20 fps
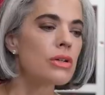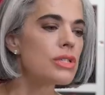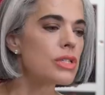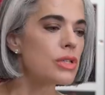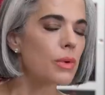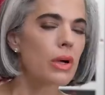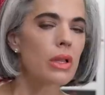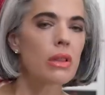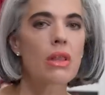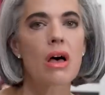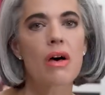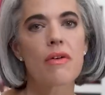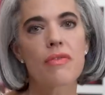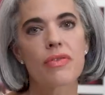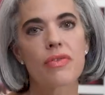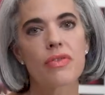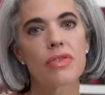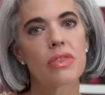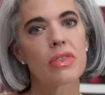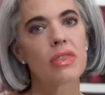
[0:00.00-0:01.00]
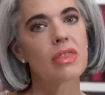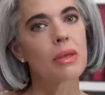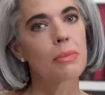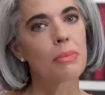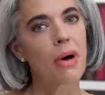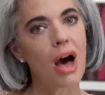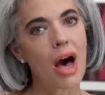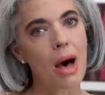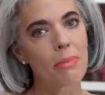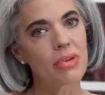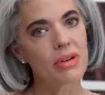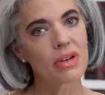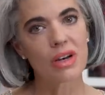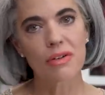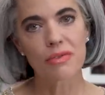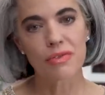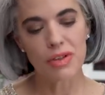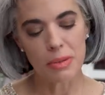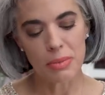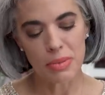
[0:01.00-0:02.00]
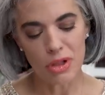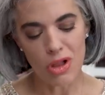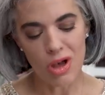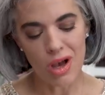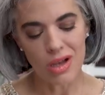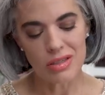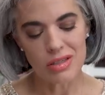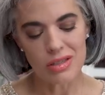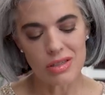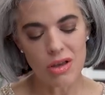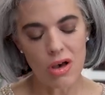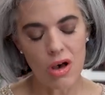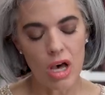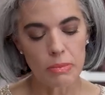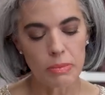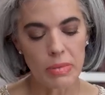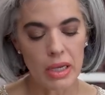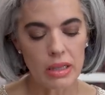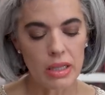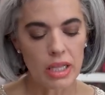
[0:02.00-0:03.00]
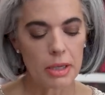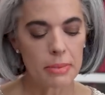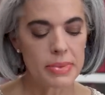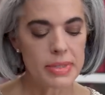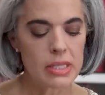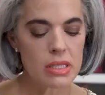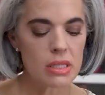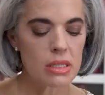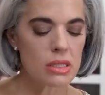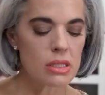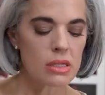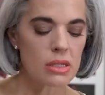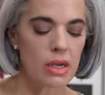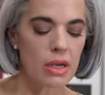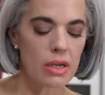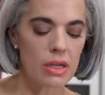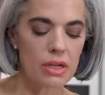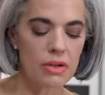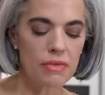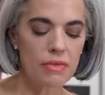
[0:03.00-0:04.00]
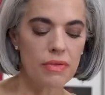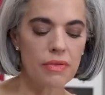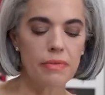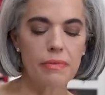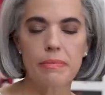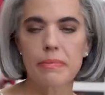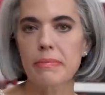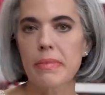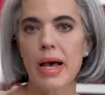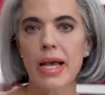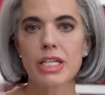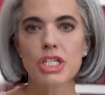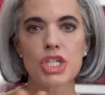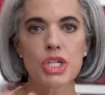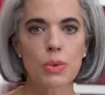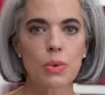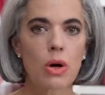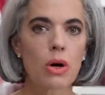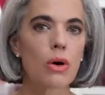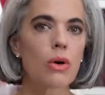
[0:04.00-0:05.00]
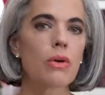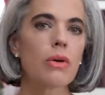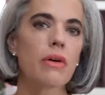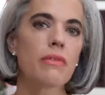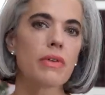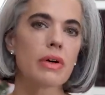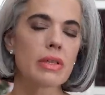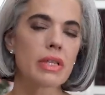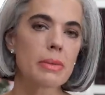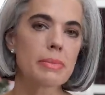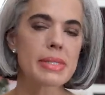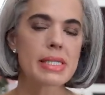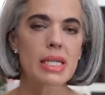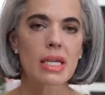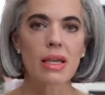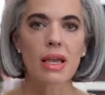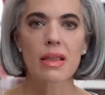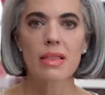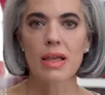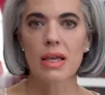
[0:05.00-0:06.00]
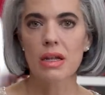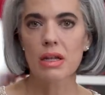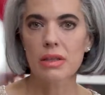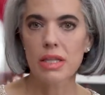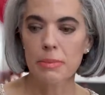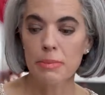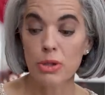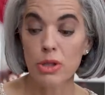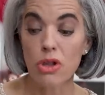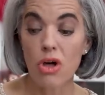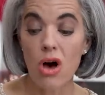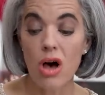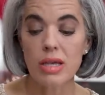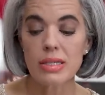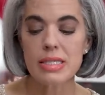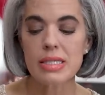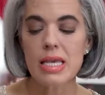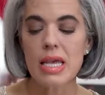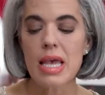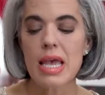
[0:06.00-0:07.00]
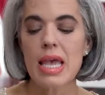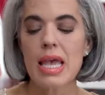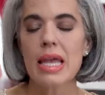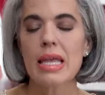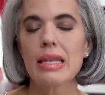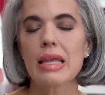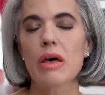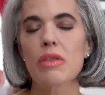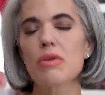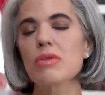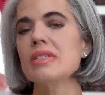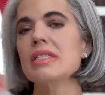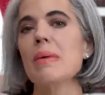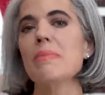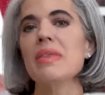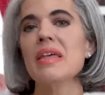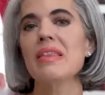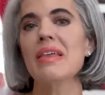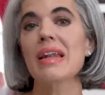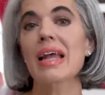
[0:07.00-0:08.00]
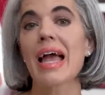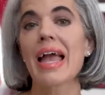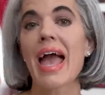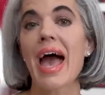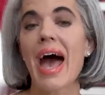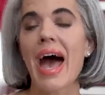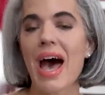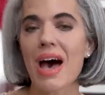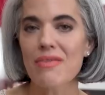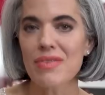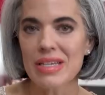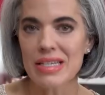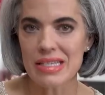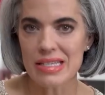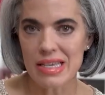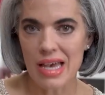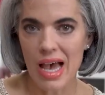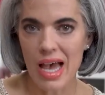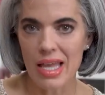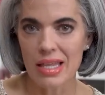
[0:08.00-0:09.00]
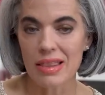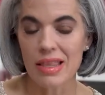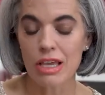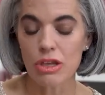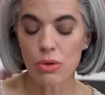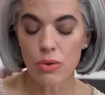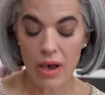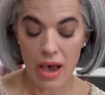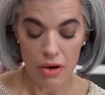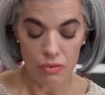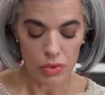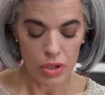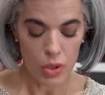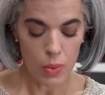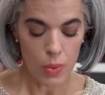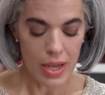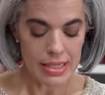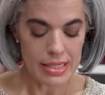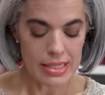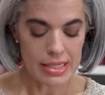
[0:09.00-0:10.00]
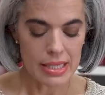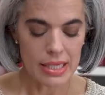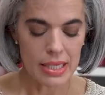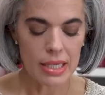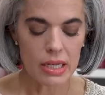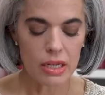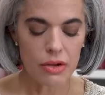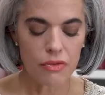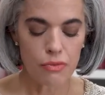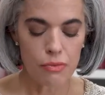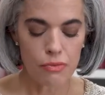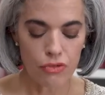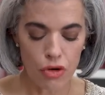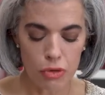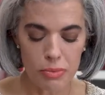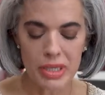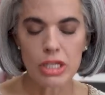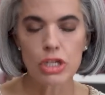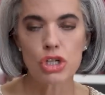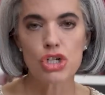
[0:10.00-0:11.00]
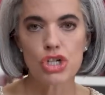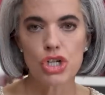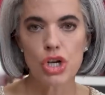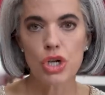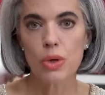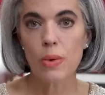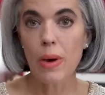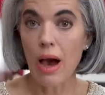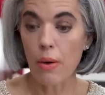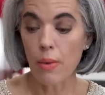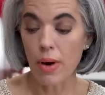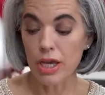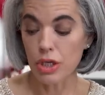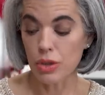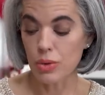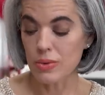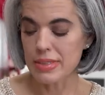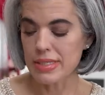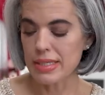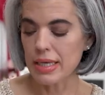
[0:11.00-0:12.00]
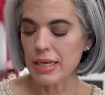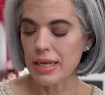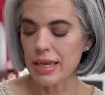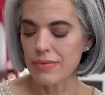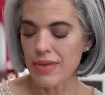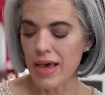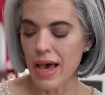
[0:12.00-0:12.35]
So I love the pop of lip gloss on my lips. It's kind of my duo of a lipstick and then a lip gloss. Now there's something that I haven't done that you have requested for me to show you how I use it, and